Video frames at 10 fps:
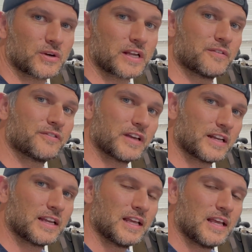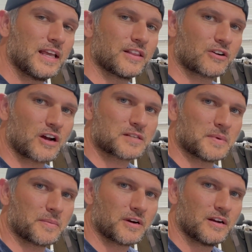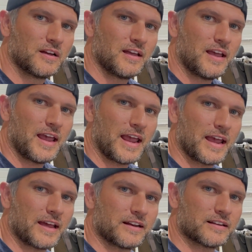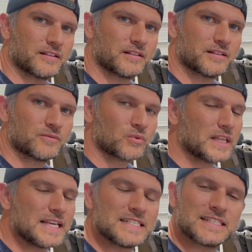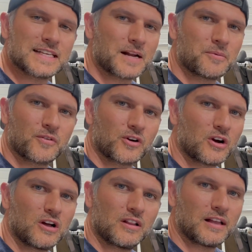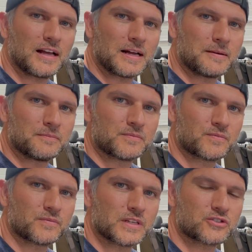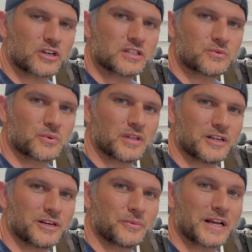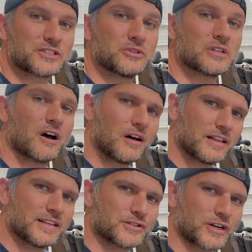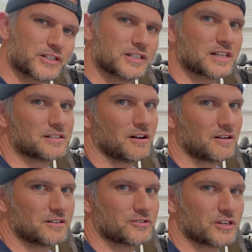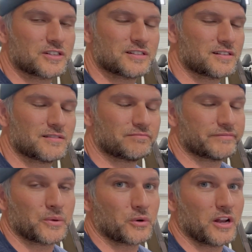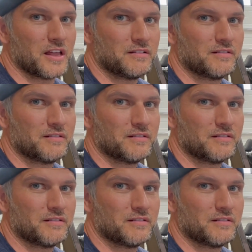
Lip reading: it can fit in the cross member. And really easy setup overall. Instructions were really good. We actually used the Holley instructions because our instructions, there were none